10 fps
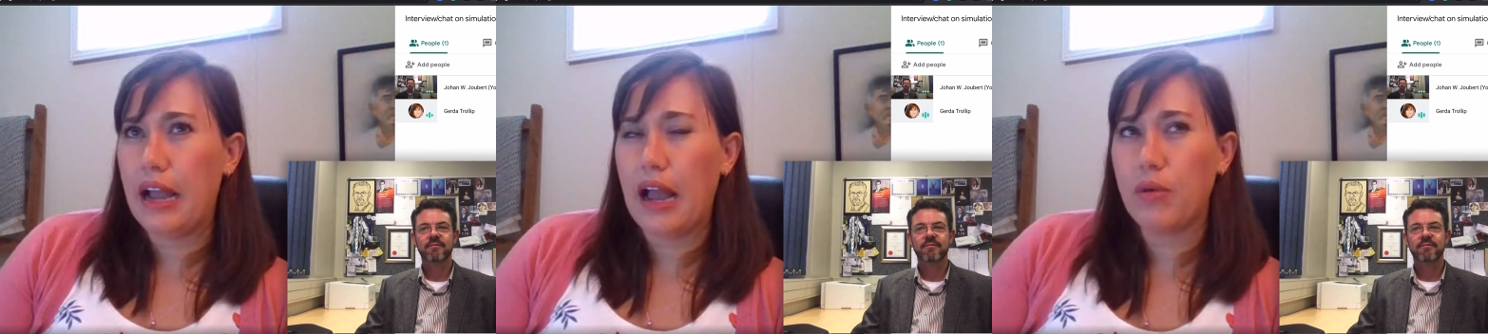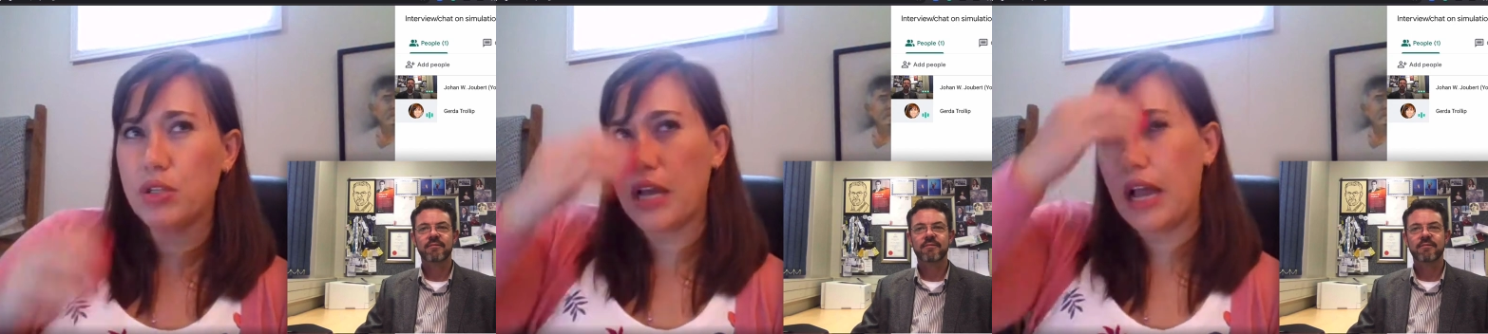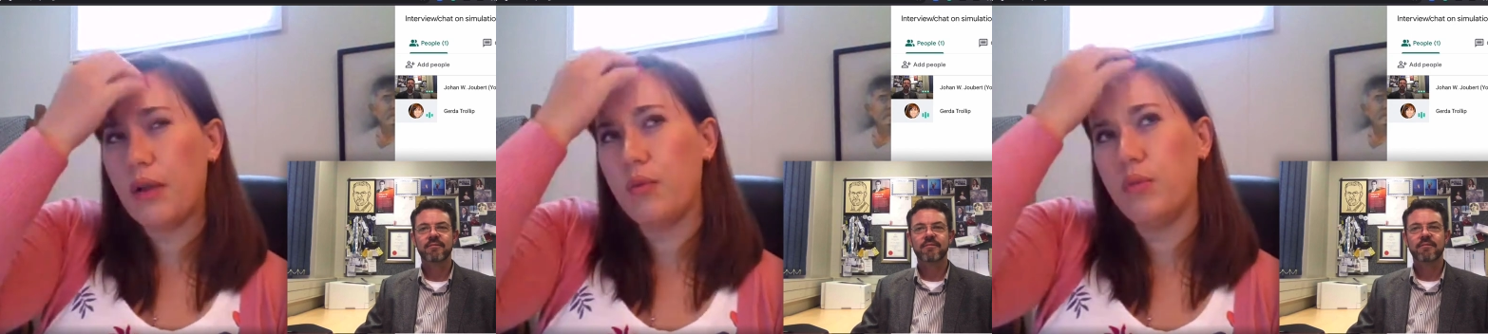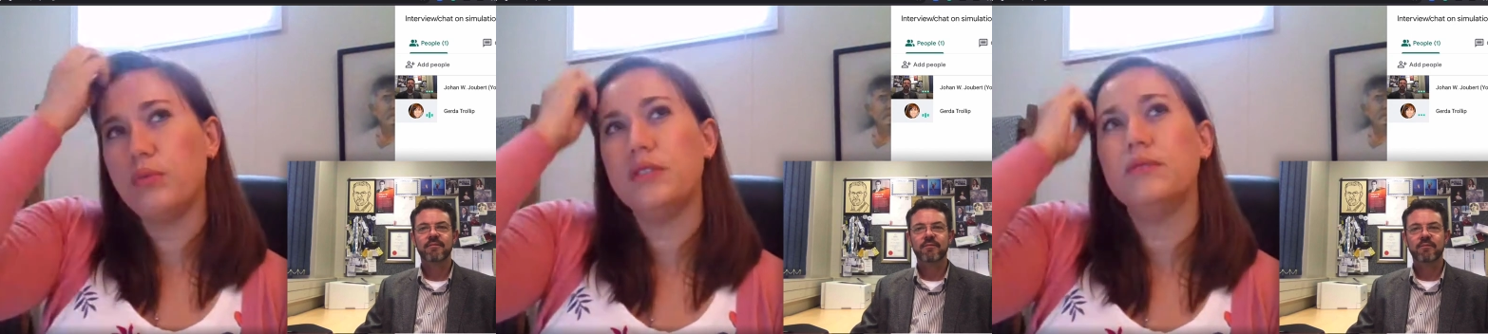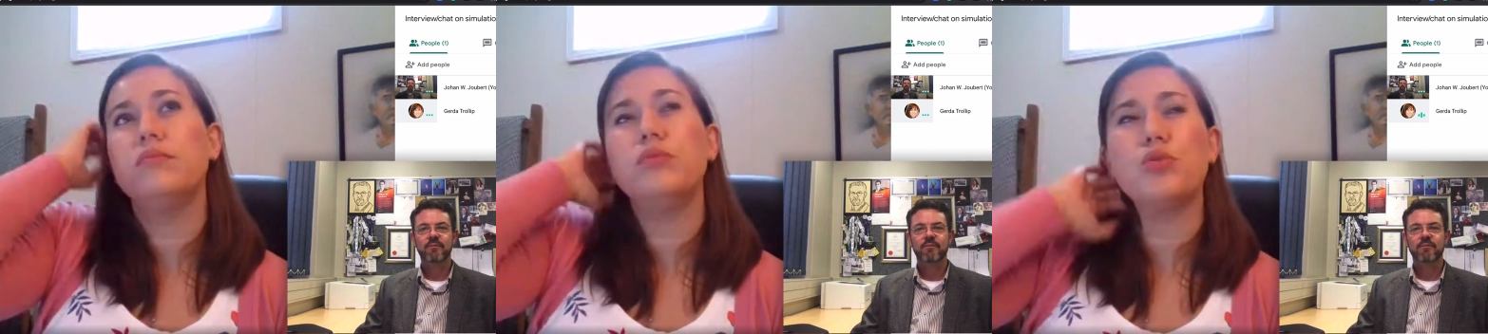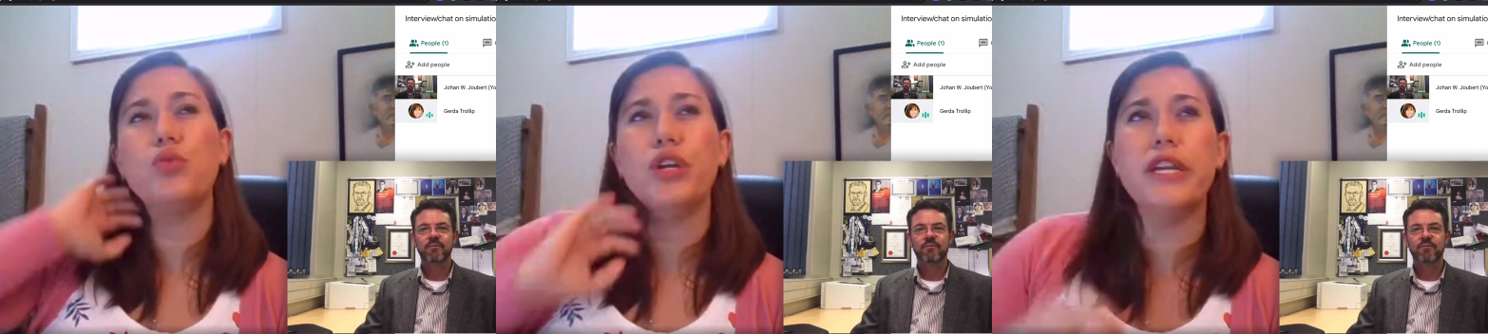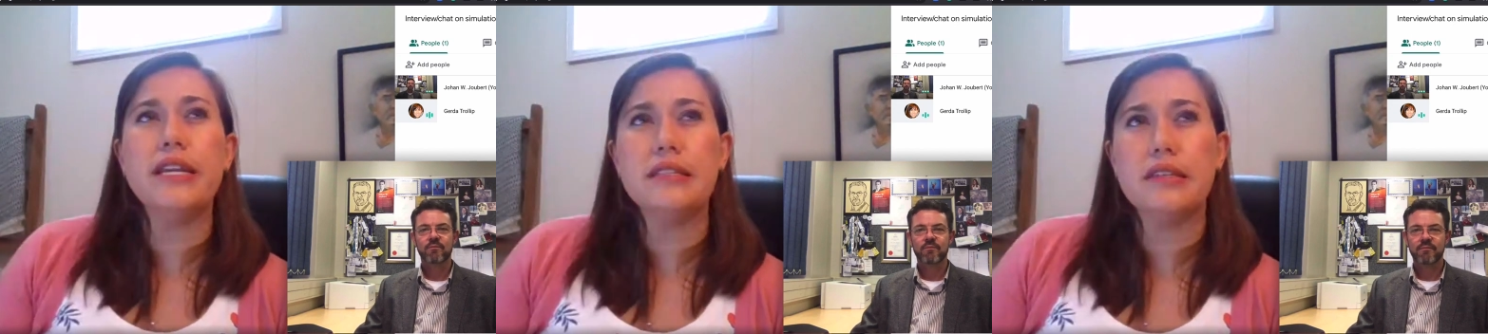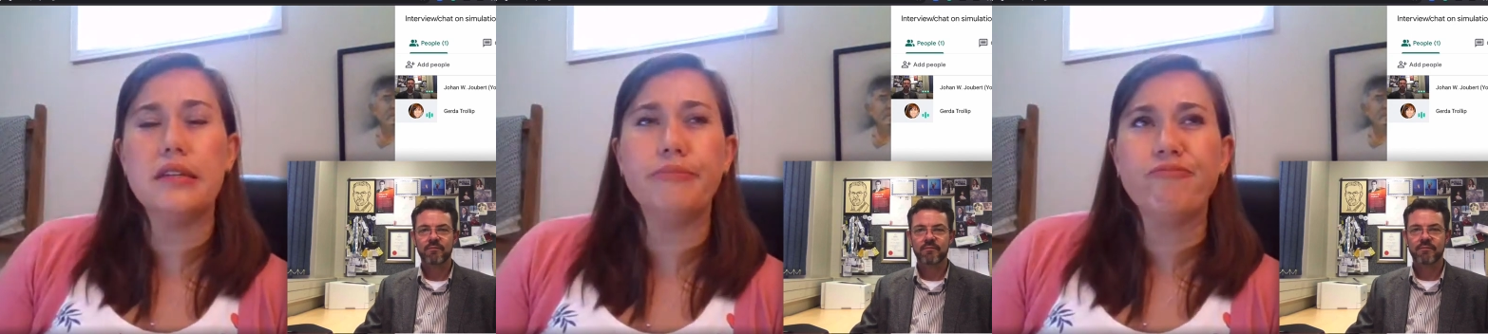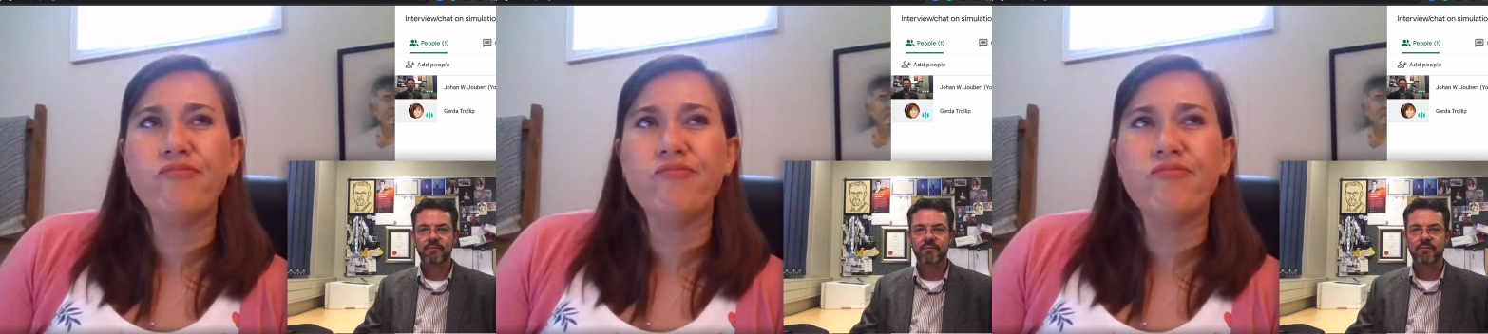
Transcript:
Speaker 1: I, I, was, I was working as a